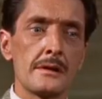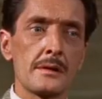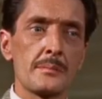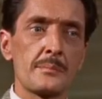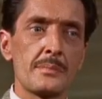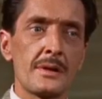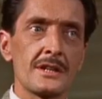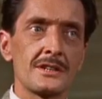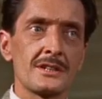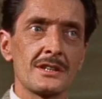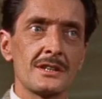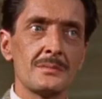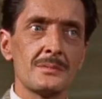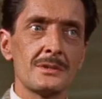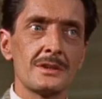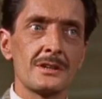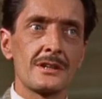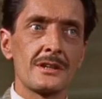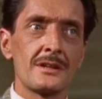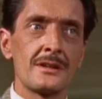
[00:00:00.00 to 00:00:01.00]
That'd puzzle them,
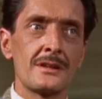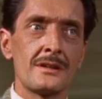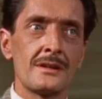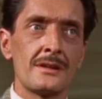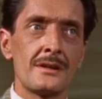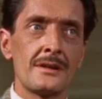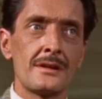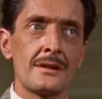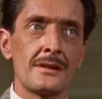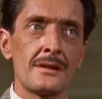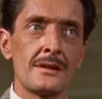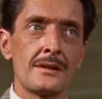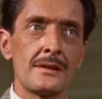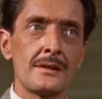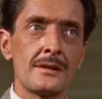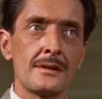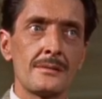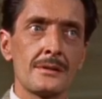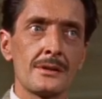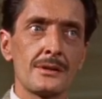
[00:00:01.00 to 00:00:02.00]
wouldn't it?
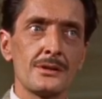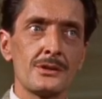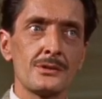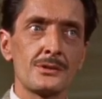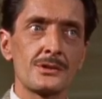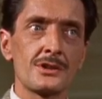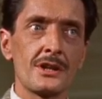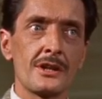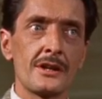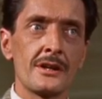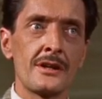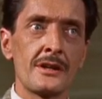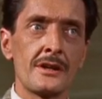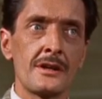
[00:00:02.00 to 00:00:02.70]
What could you say?